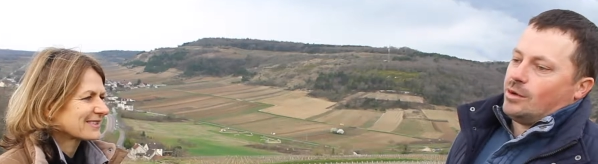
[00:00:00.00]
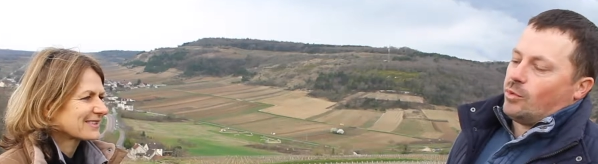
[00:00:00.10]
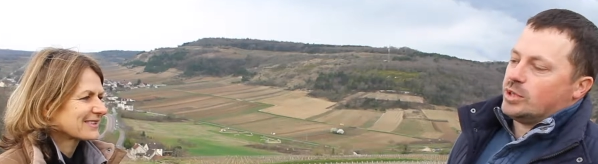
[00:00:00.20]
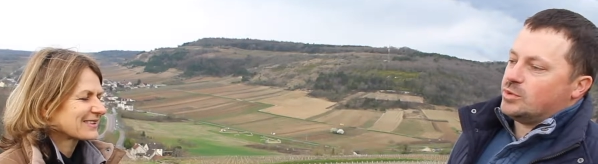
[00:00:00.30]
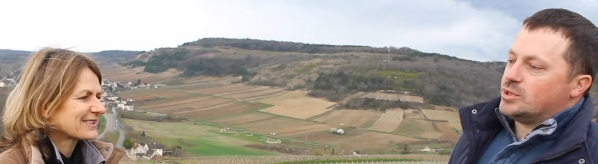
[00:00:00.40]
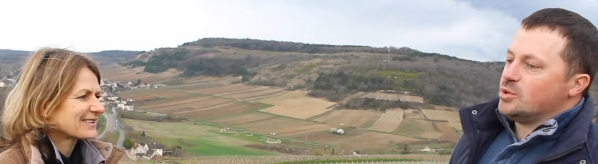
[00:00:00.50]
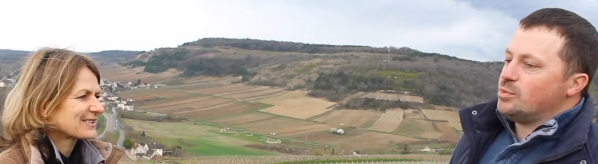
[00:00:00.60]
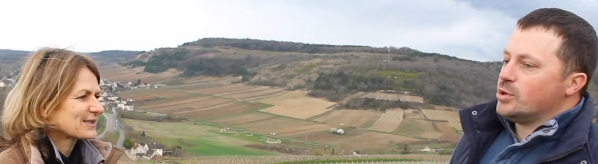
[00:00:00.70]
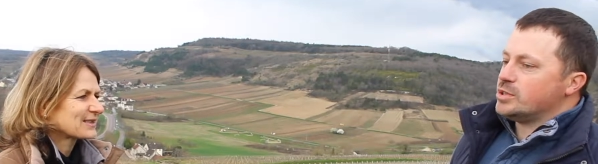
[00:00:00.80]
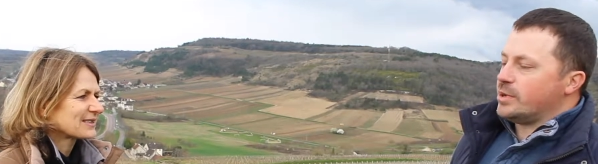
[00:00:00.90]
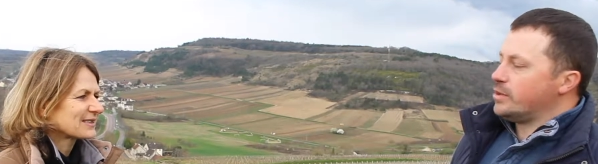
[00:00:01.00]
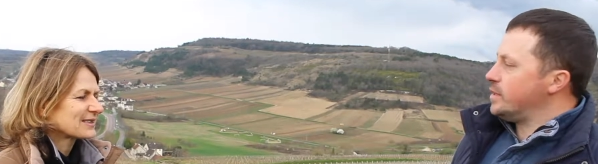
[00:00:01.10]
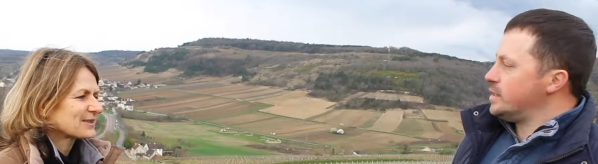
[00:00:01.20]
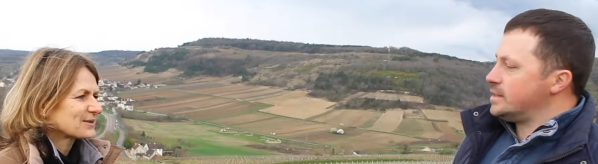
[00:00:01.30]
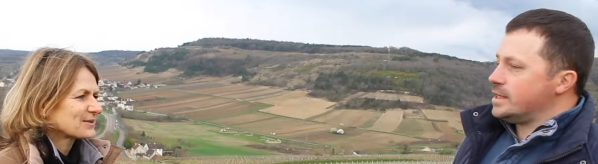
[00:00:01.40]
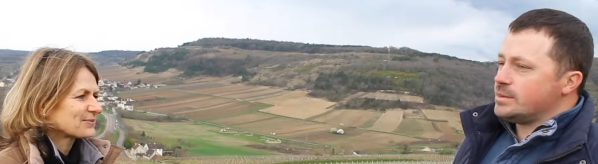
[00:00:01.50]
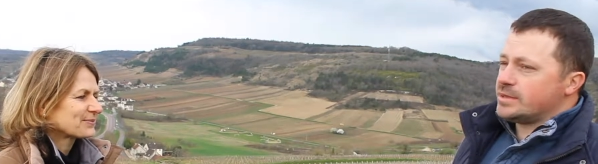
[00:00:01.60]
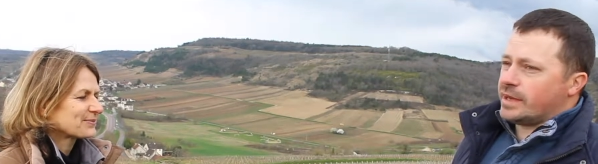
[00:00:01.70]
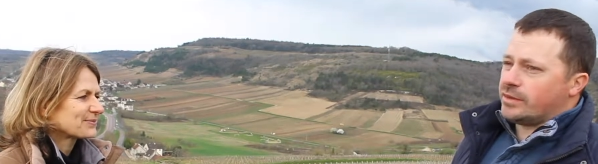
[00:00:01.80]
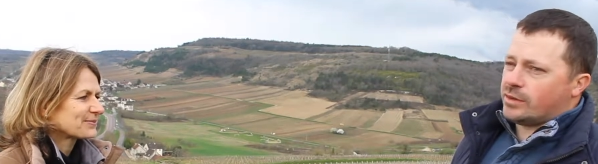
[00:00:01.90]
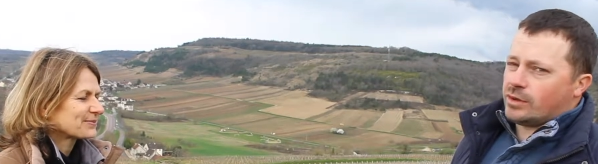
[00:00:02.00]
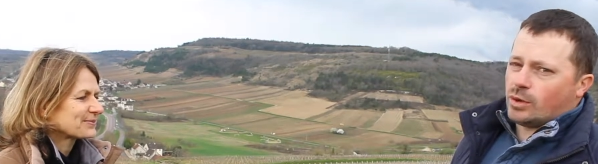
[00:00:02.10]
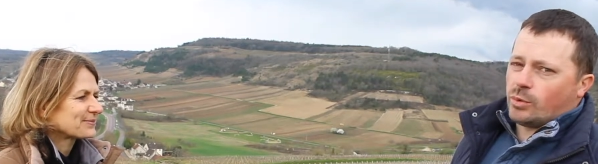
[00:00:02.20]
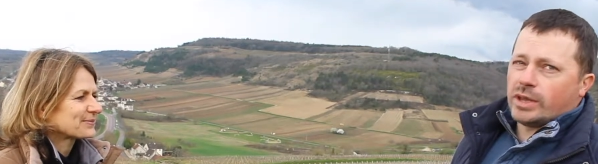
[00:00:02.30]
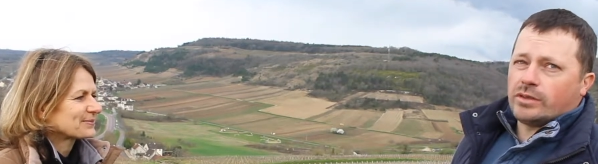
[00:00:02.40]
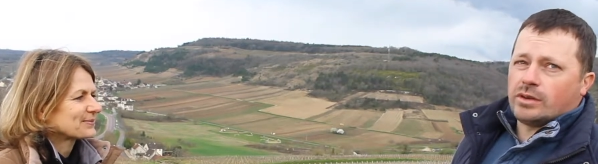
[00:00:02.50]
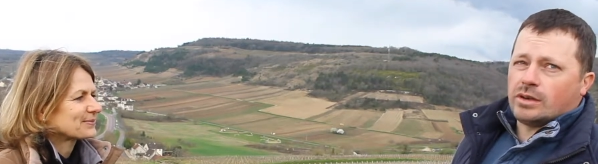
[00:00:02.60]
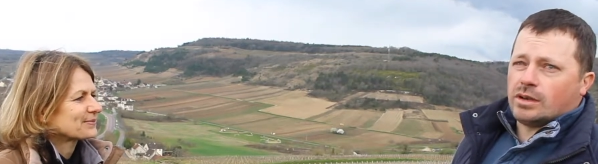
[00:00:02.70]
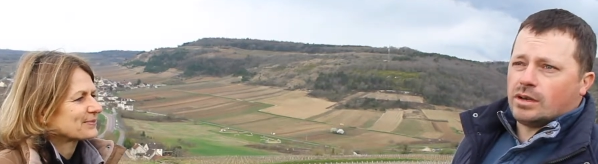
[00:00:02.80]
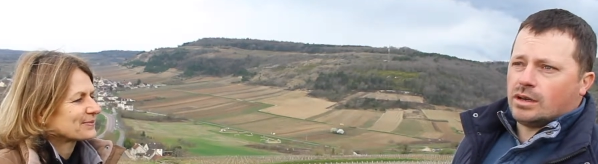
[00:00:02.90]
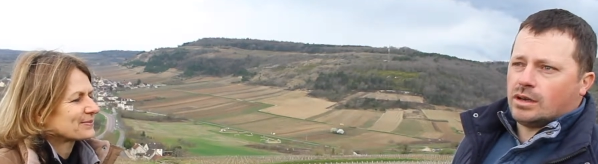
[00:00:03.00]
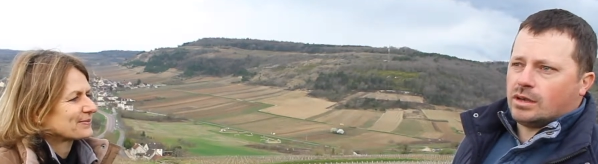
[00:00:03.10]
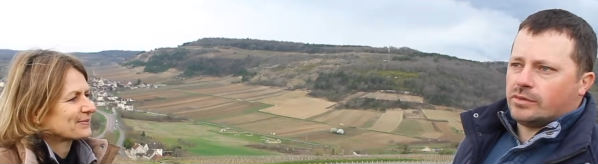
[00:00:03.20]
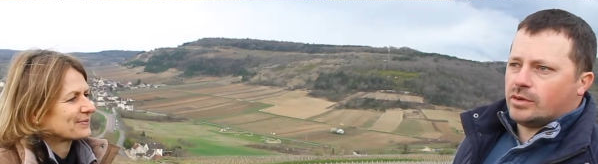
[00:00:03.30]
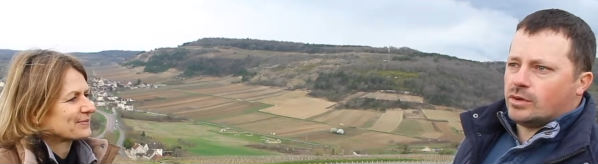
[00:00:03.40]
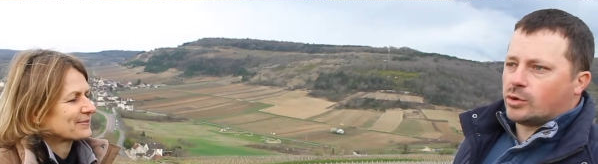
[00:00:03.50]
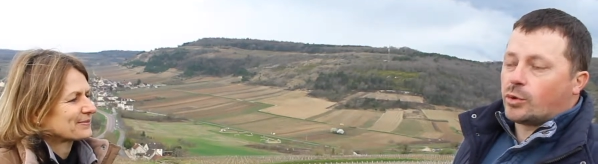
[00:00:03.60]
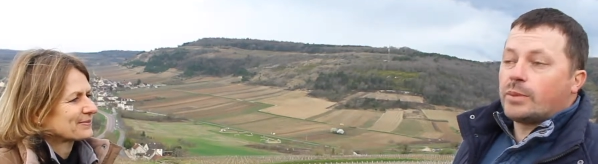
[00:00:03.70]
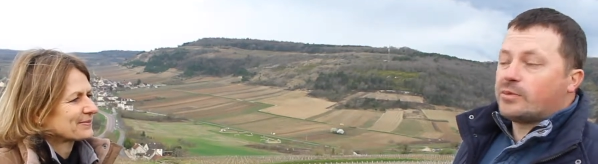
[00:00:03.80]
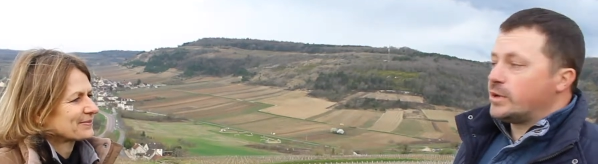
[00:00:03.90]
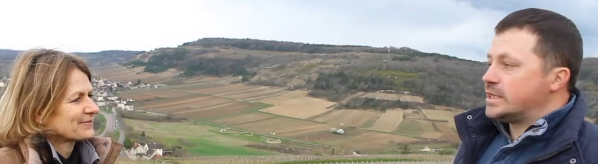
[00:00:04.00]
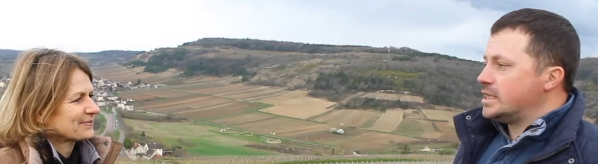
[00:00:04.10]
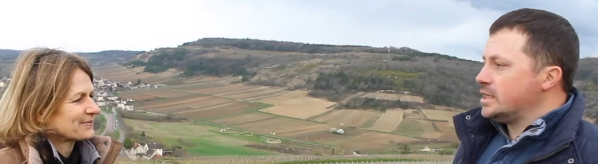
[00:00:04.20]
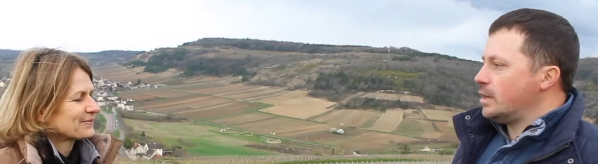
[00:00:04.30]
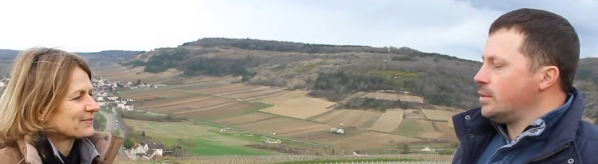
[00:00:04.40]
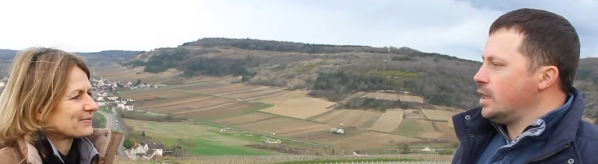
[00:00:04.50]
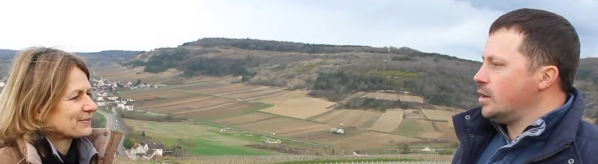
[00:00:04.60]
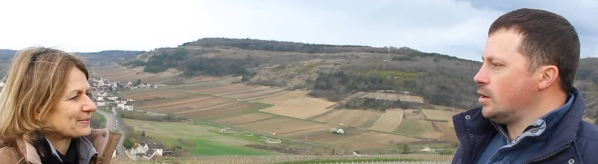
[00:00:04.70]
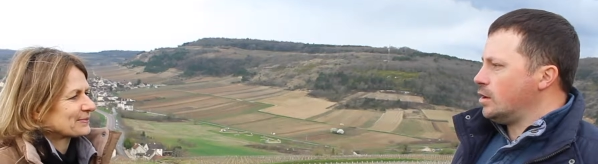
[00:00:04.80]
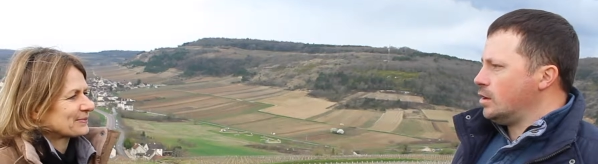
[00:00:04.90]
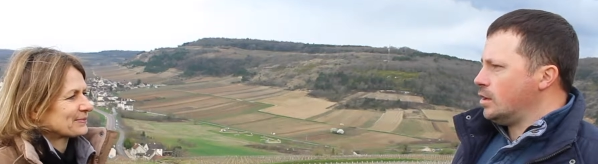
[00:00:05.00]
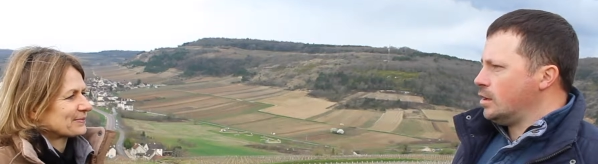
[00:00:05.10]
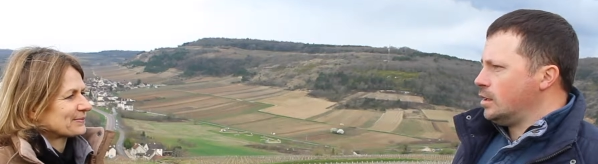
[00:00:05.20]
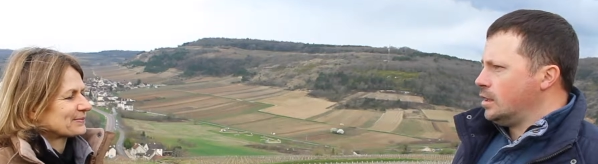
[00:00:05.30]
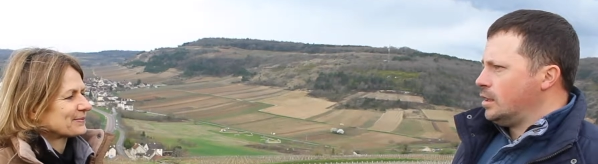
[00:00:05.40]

Speaker 1: what we suppose, but it seems that uh, when uh, the cooperative Gamay uh,